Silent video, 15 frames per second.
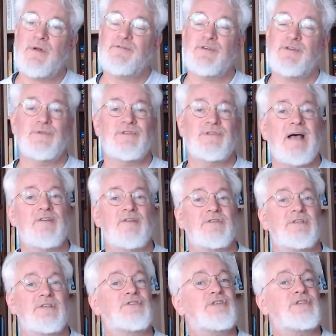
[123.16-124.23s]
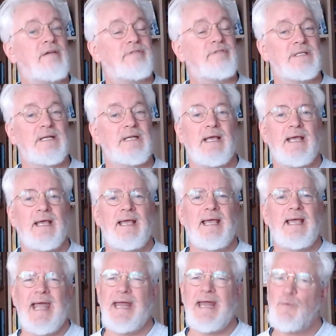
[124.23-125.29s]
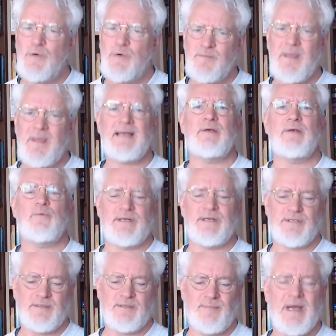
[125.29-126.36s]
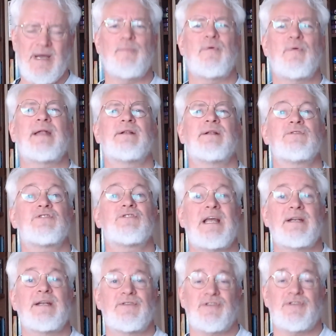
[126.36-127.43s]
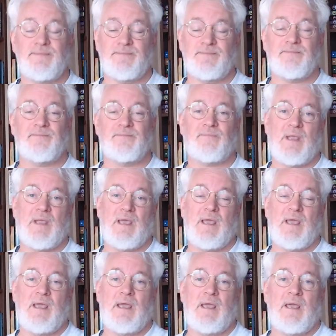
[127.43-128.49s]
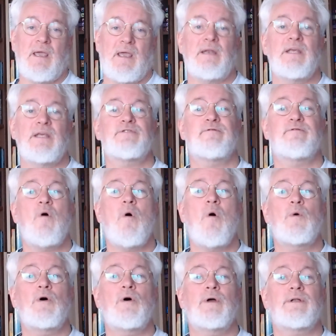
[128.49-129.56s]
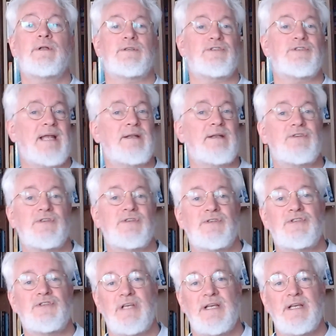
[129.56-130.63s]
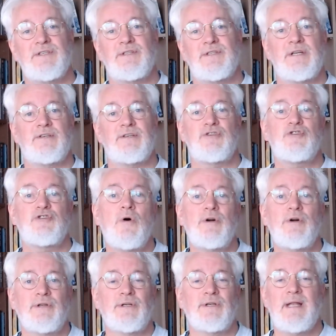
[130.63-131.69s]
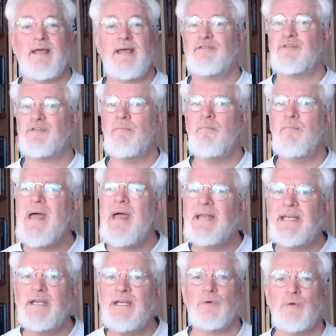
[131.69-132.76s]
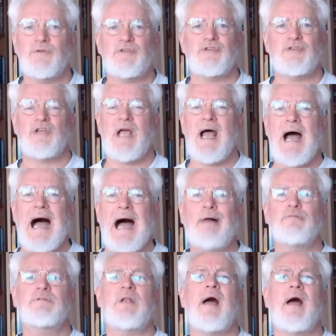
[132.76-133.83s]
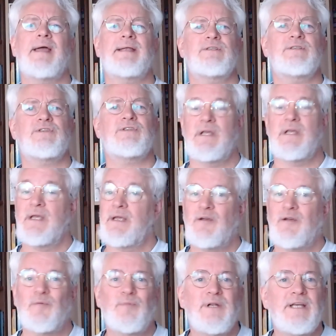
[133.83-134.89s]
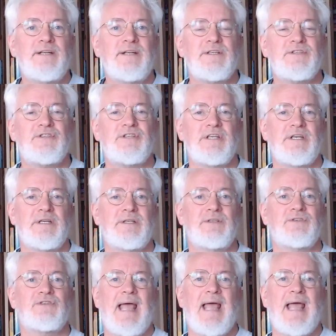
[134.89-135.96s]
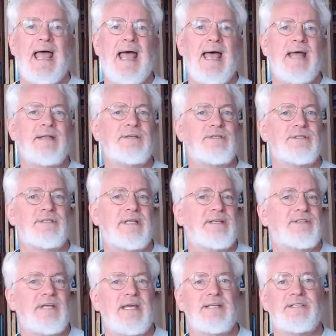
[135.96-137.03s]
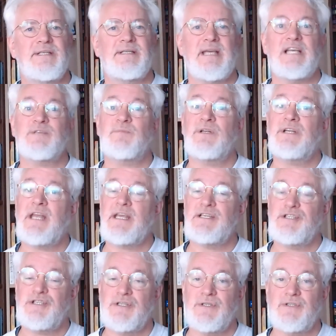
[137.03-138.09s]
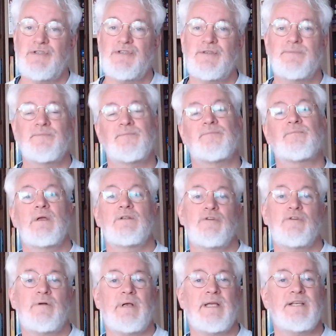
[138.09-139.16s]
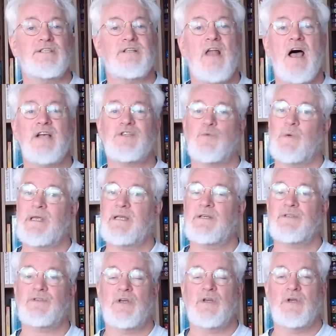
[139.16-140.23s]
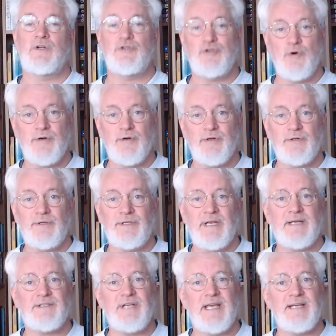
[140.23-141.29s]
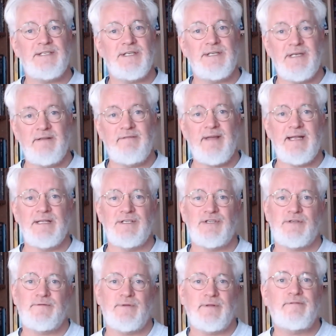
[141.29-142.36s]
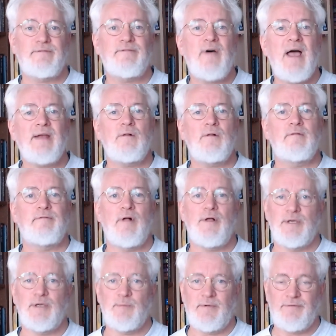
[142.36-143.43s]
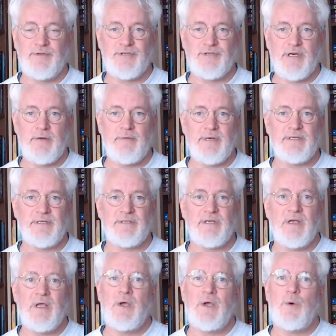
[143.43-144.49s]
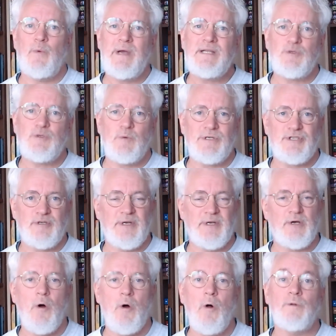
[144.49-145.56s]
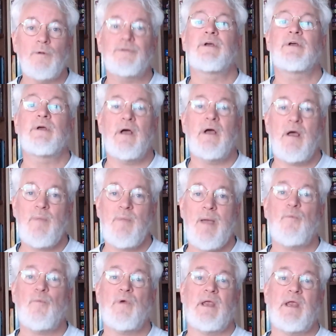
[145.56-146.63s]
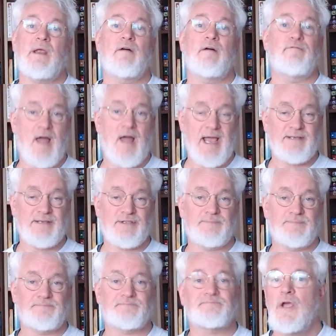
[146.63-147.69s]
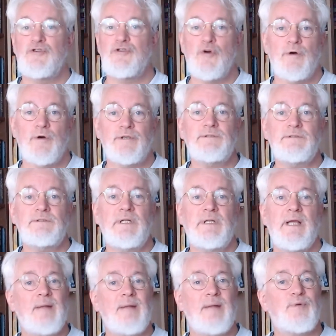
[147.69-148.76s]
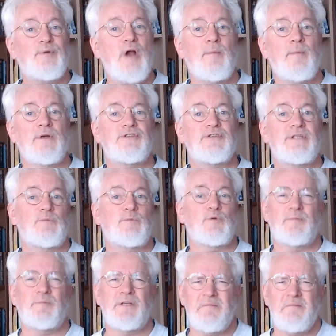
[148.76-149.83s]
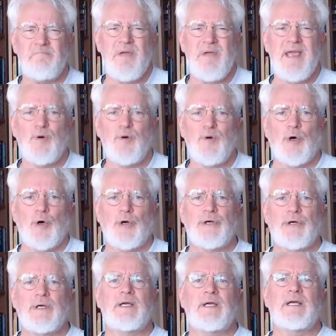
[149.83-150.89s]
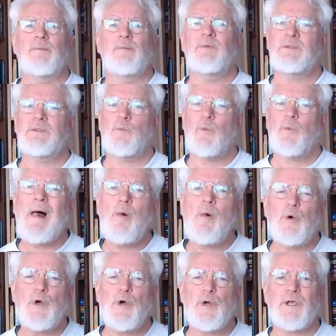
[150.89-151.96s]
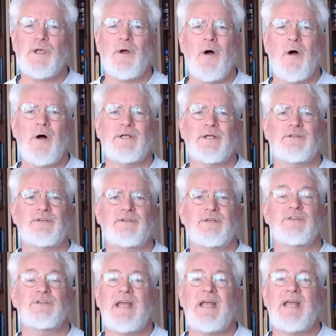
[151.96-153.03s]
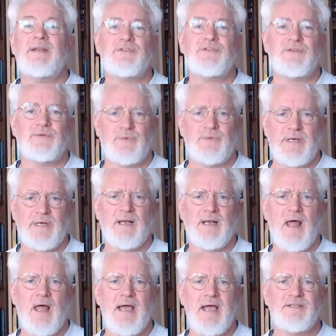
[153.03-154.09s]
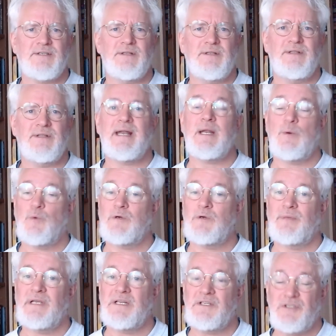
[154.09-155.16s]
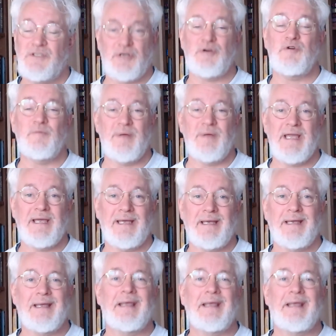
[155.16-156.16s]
of 2007, and it was mainly written by Sanderson. In his foreword, Sanderson says that Jordan left many notes, outlines, completed scenes, and dictated explanations. During his last weeks, Jordan dictated events for the final volume of the series, which was to be called A Memory of Light. Jordan had promised it would be a big book, but while working on it, Sanderson realized that it would be too big.